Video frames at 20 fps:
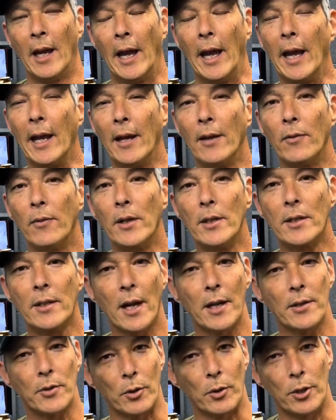And these
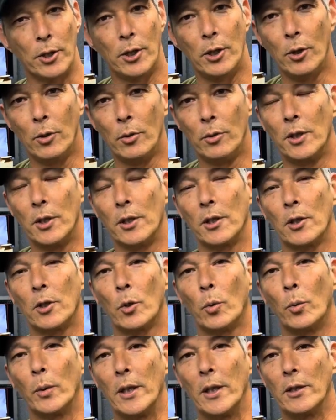guys are huge into
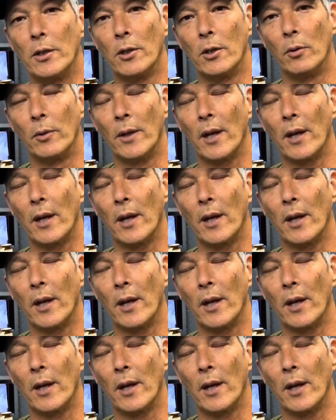22.